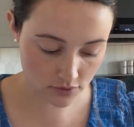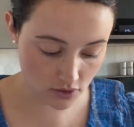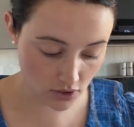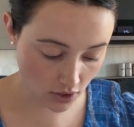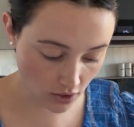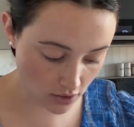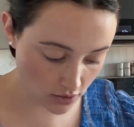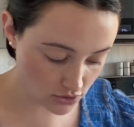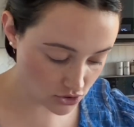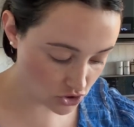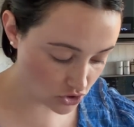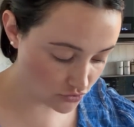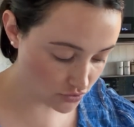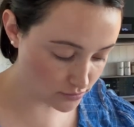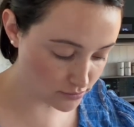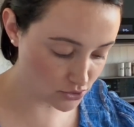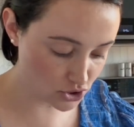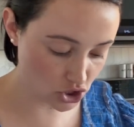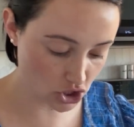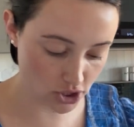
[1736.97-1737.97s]
Also
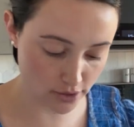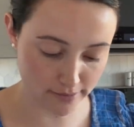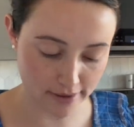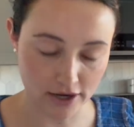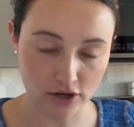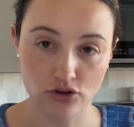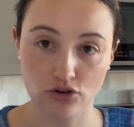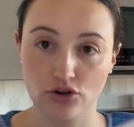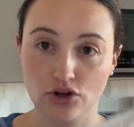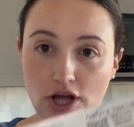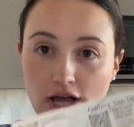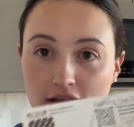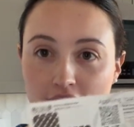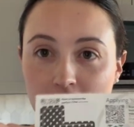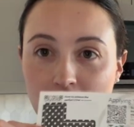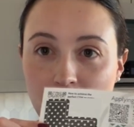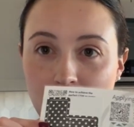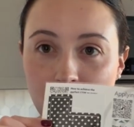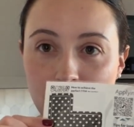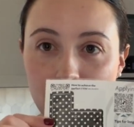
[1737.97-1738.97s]
from Sugar Medical, I
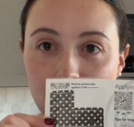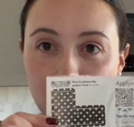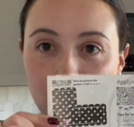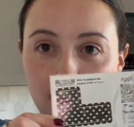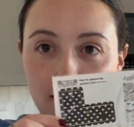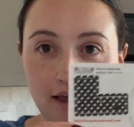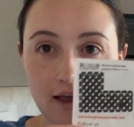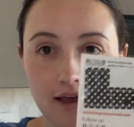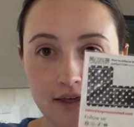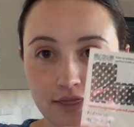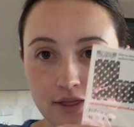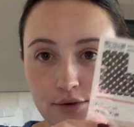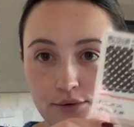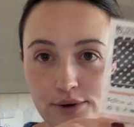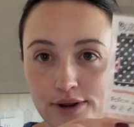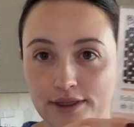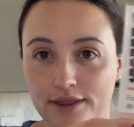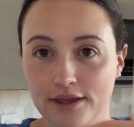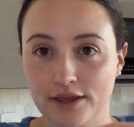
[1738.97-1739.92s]
got the really